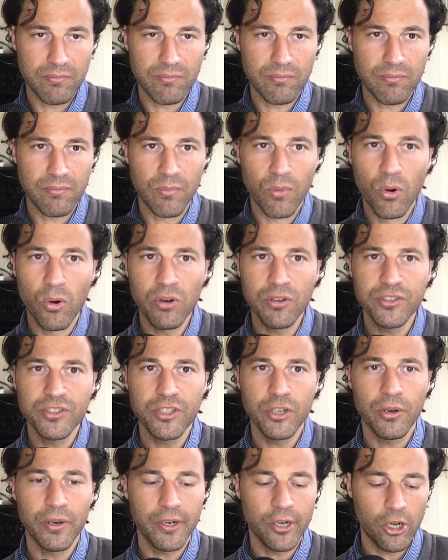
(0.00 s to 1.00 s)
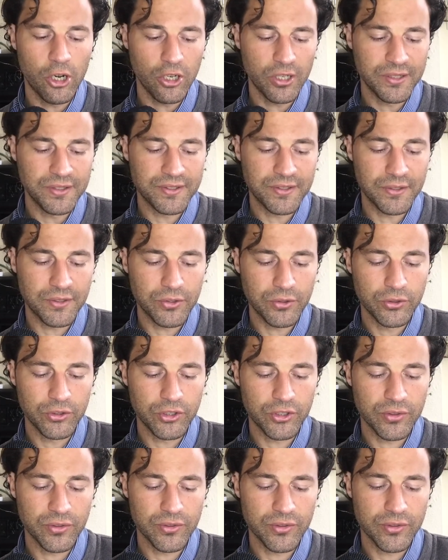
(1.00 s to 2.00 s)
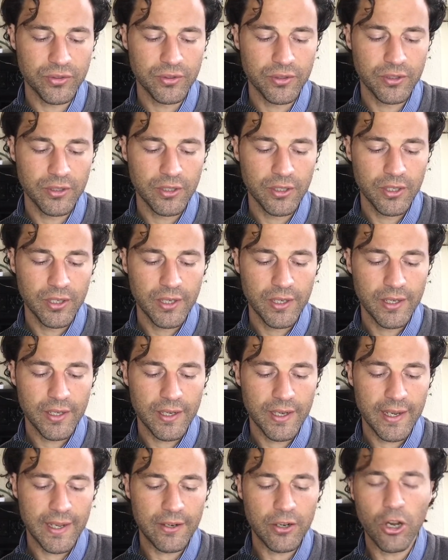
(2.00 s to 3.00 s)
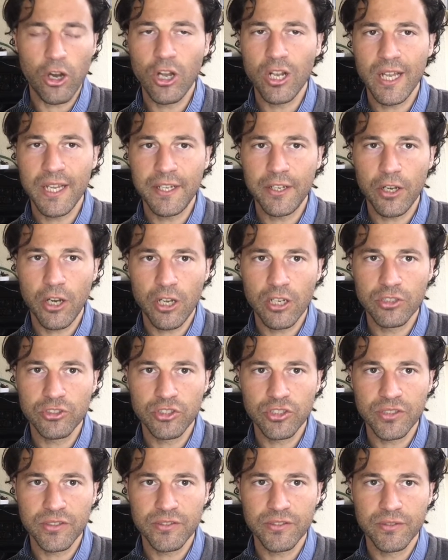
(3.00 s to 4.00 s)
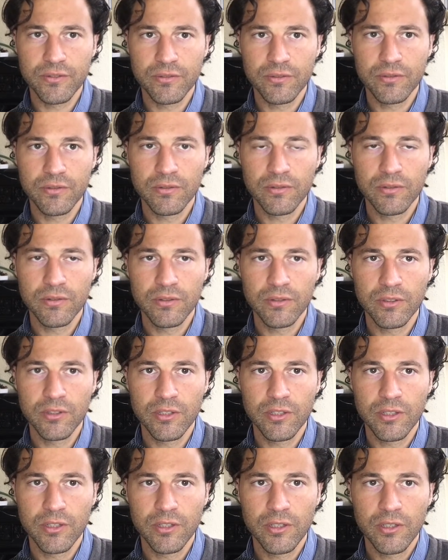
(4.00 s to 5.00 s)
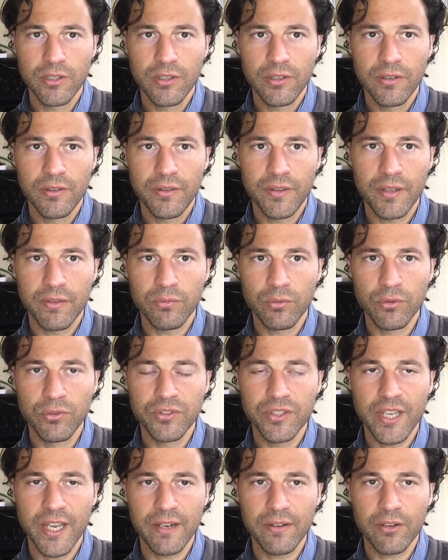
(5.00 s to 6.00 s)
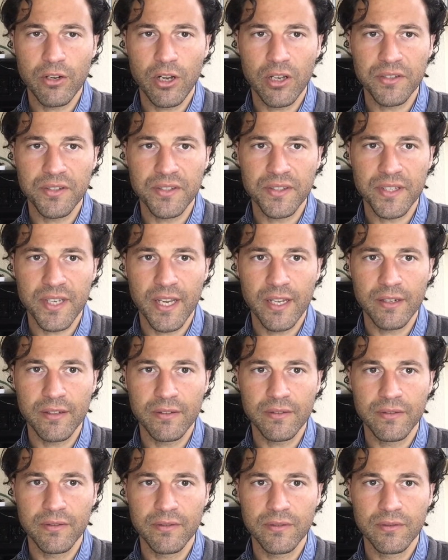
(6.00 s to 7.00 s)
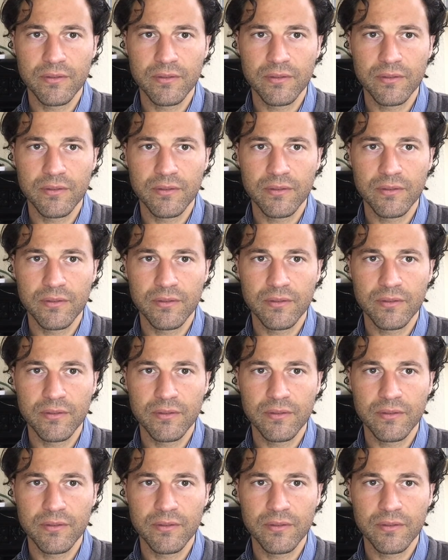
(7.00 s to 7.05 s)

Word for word: more so in all institutions and all ideologies. That rules kind of causes kind of